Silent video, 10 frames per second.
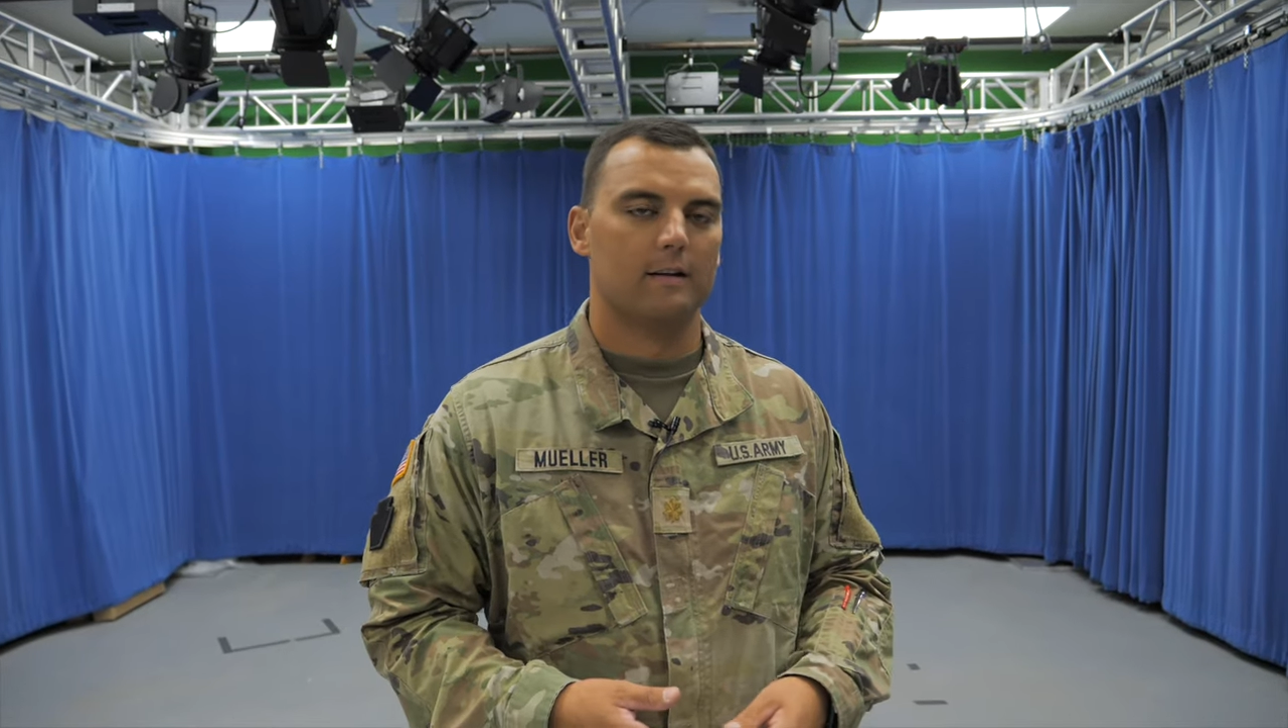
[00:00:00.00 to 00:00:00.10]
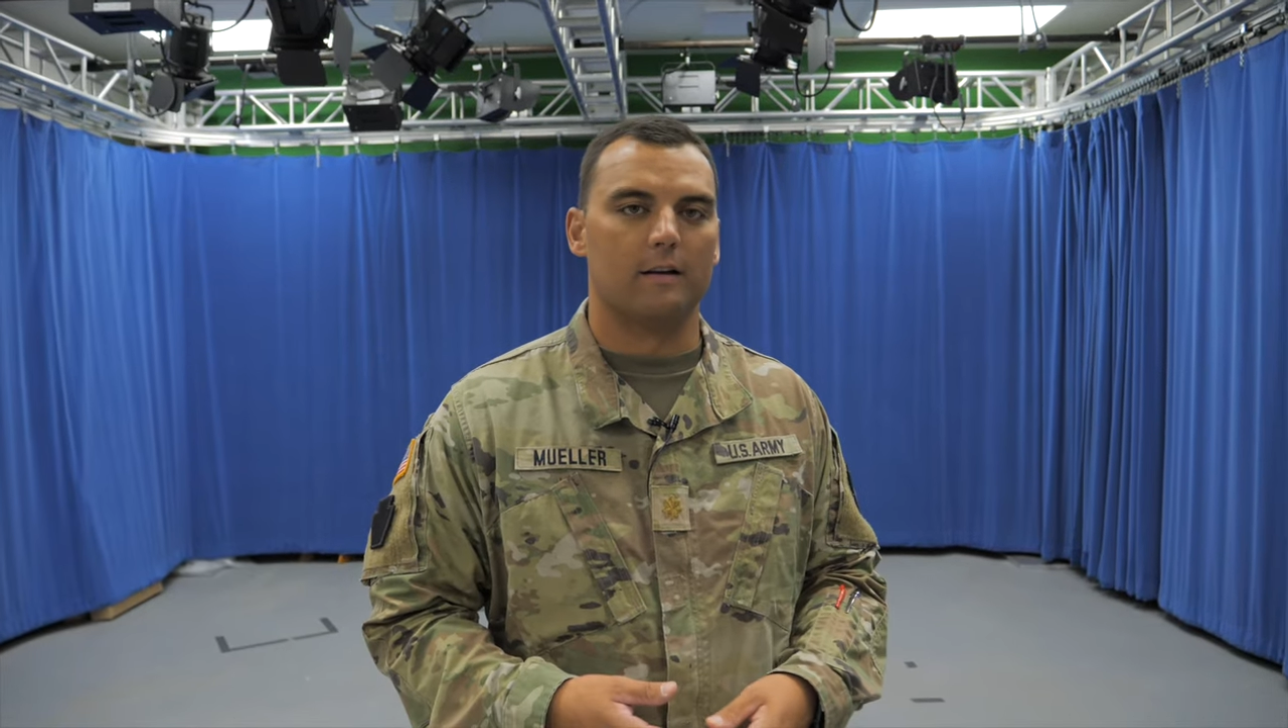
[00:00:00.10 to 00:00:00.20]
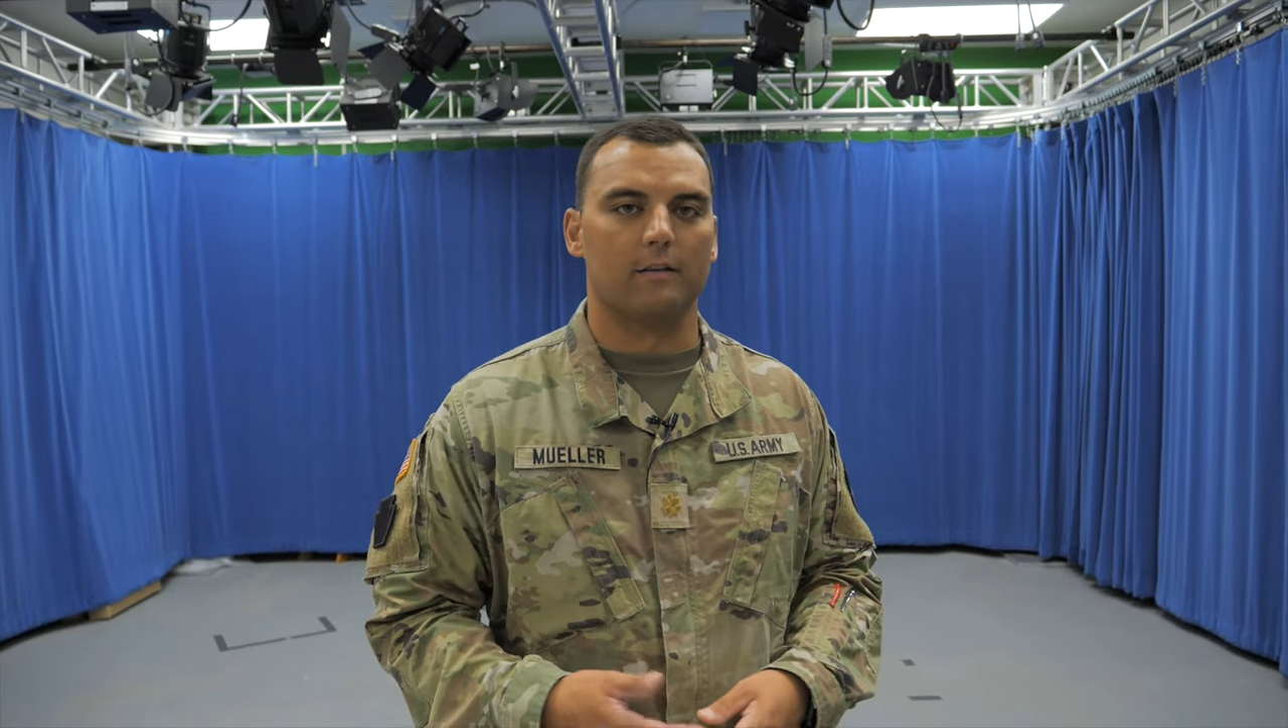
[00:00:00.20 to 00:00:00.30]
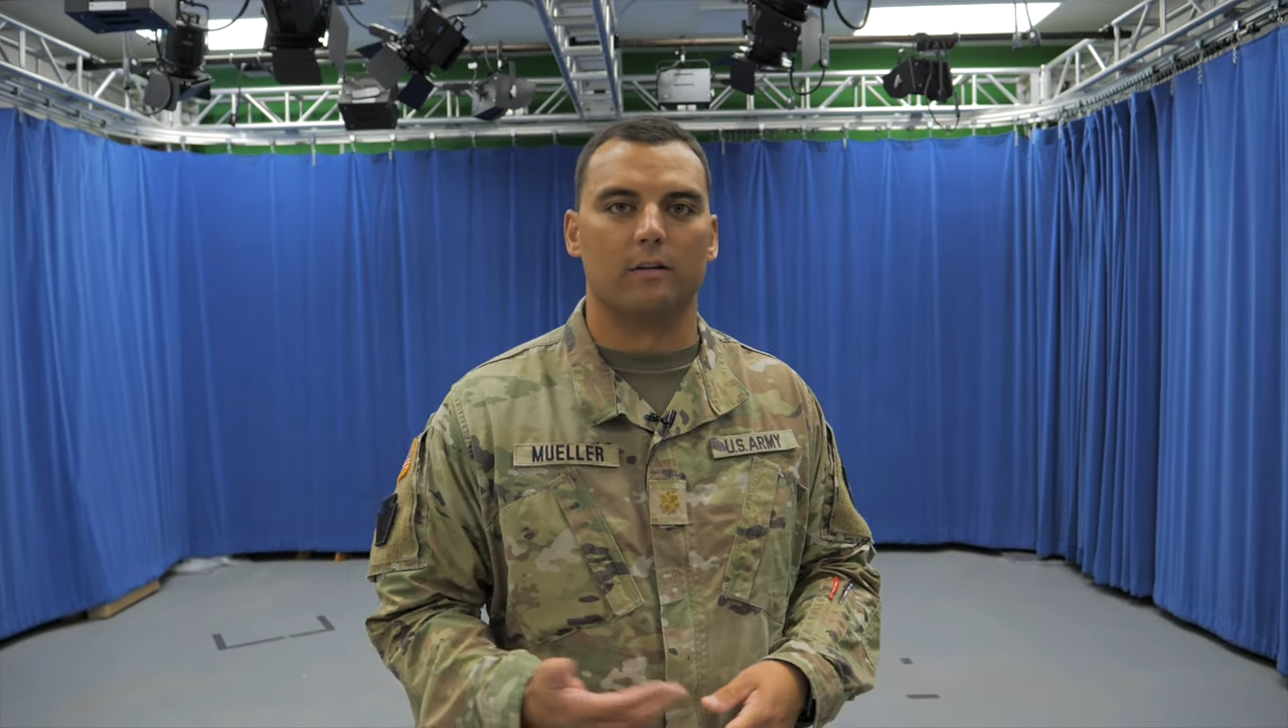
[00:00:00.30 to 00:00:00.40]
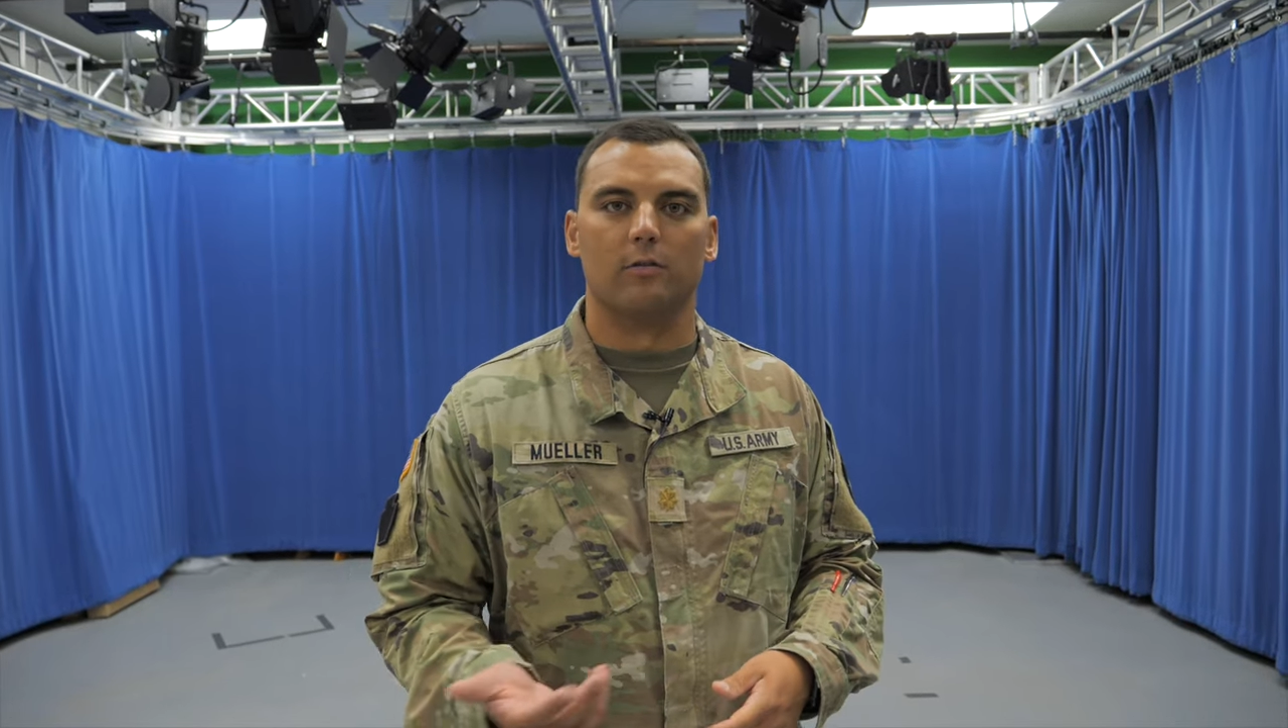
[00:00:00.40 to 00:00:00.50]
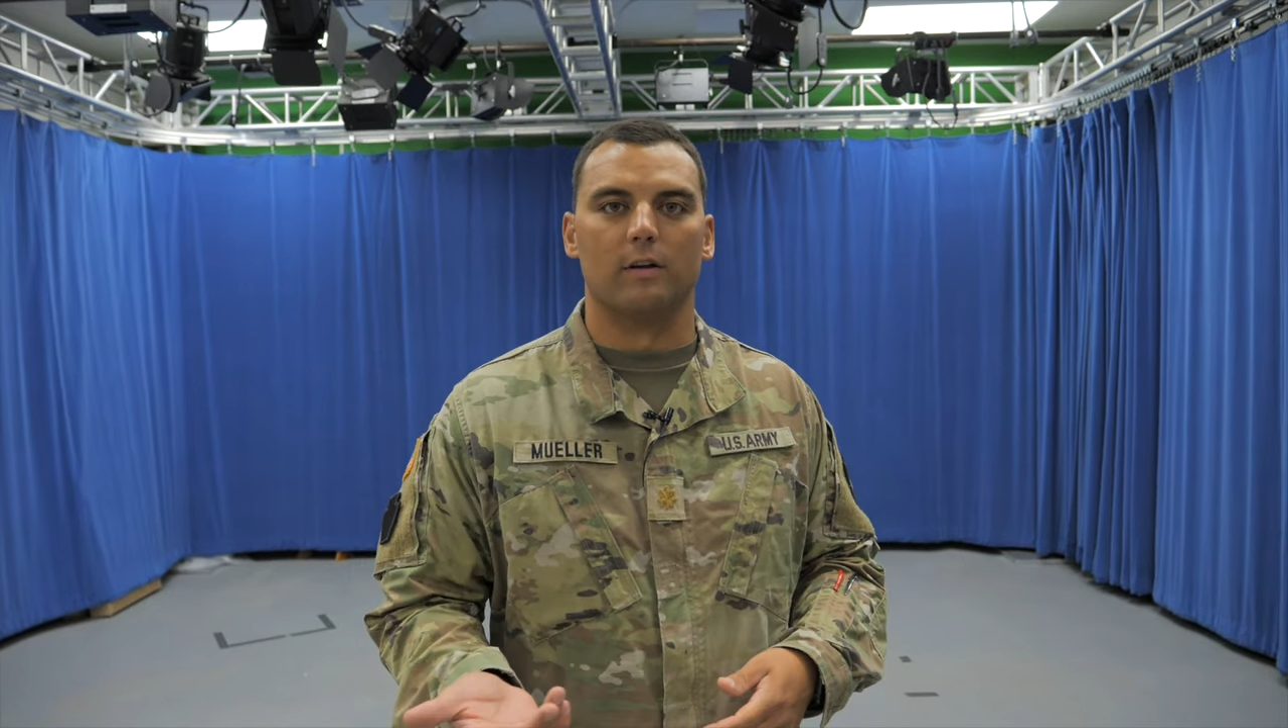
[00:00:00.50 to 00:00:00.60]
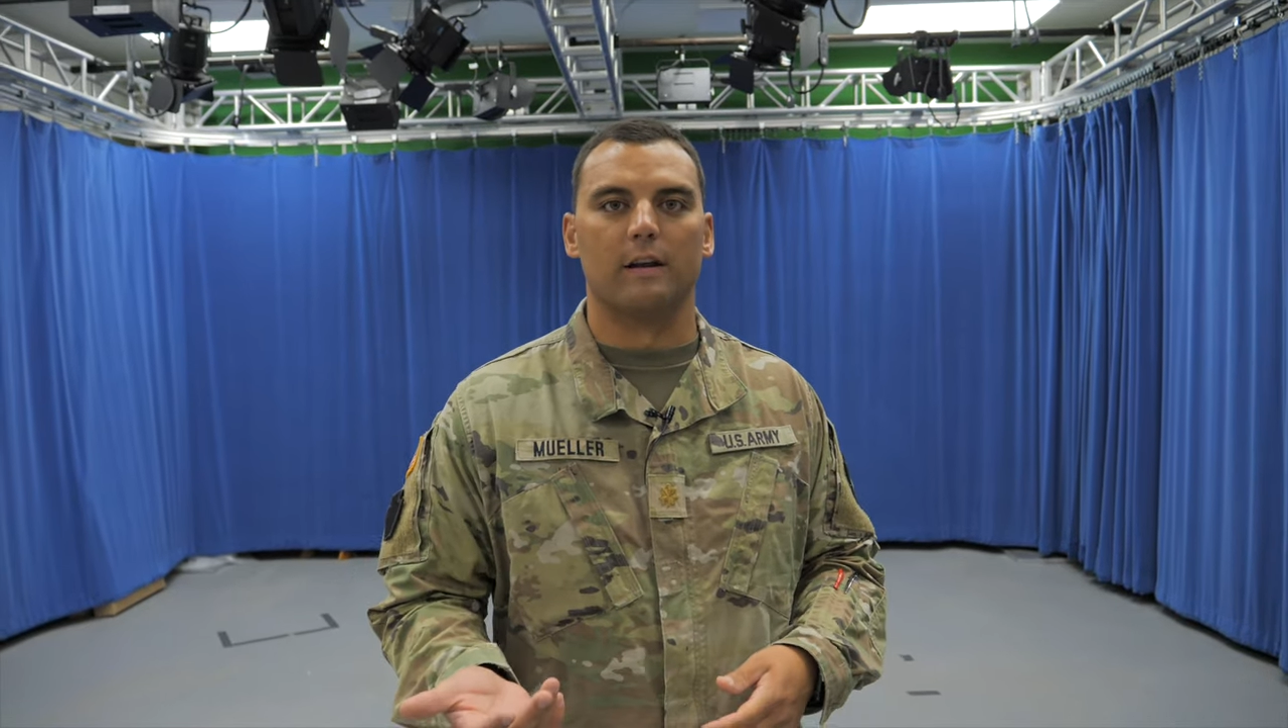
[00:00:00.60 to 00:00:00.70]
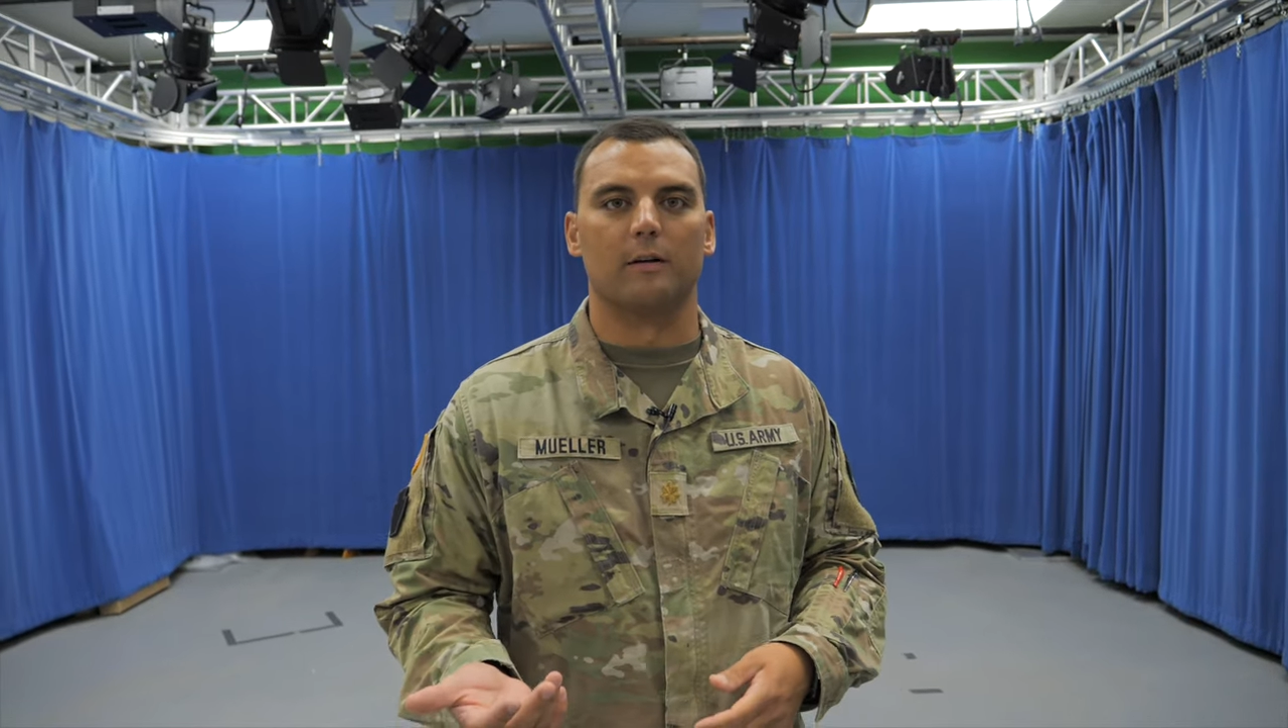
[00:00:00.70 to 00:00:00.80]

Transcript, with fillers: uh, the green